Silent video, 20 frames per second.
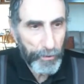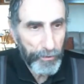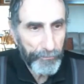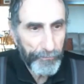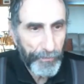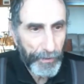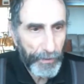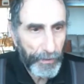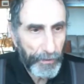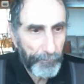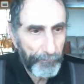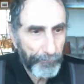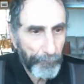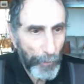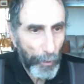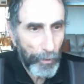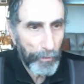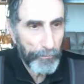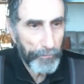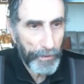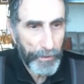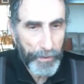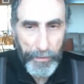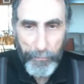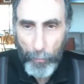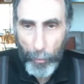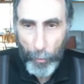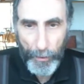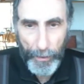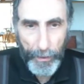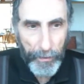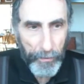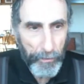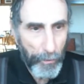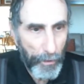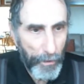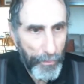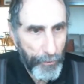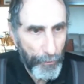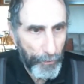We will convene on Monday
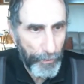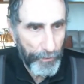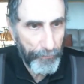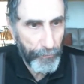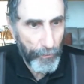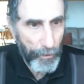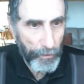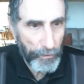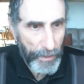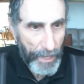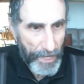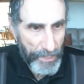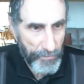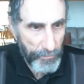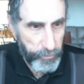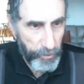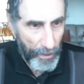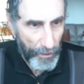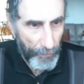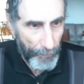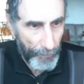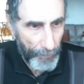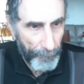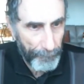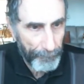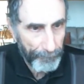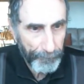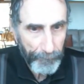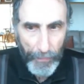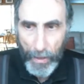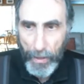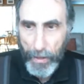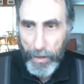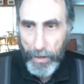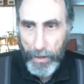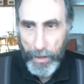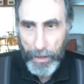morning at 9:30 for our last plenary